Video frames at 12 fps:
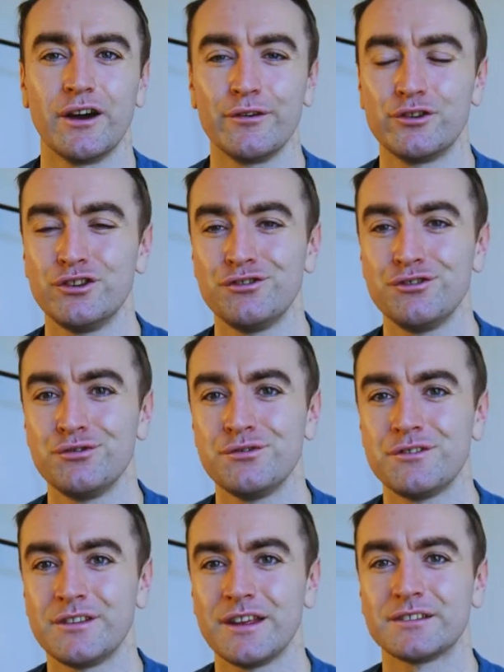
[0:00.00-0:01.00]
I'd
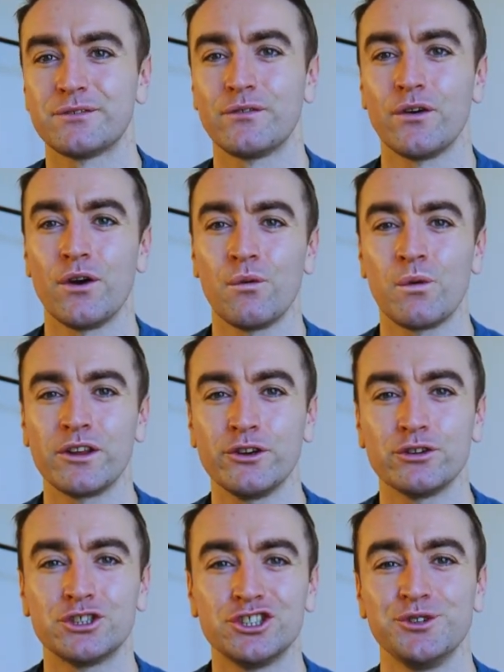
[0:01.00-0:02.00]
use this for when
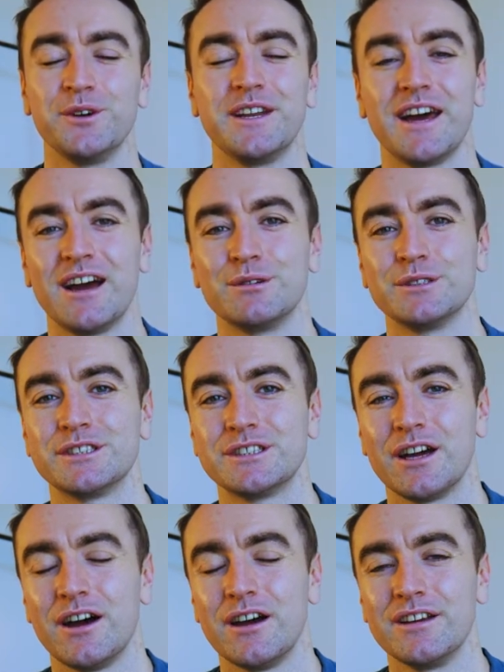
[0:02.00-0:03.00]
you're shooting
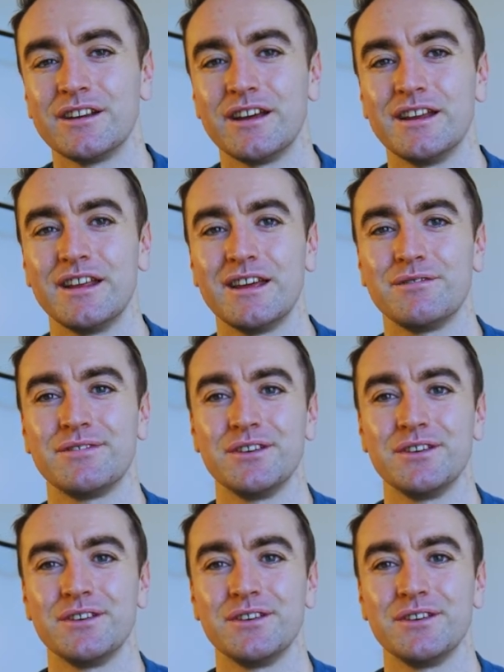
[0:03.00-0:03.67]
outside, and if